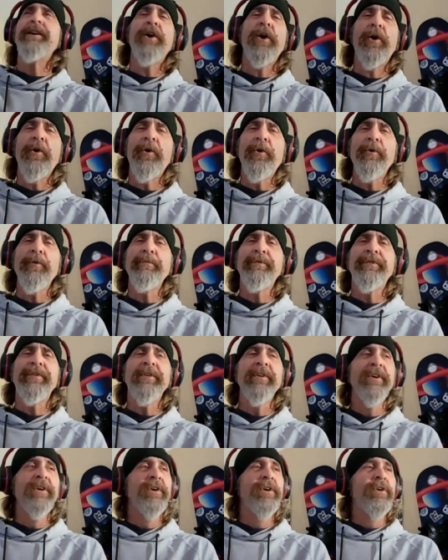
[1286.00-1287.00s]
be
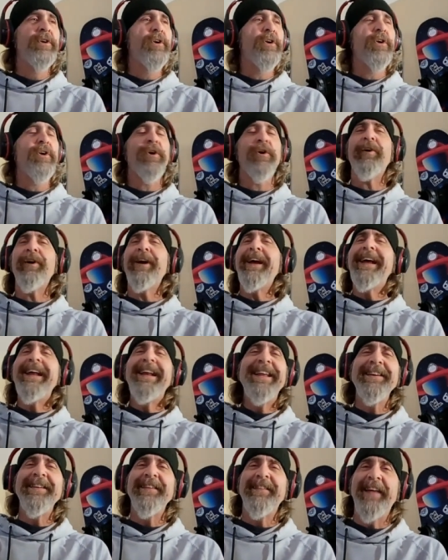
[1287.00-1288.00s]
carbs, or
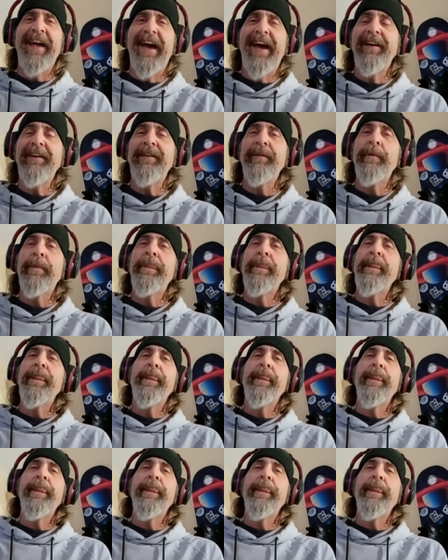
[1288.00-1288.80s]
any of that.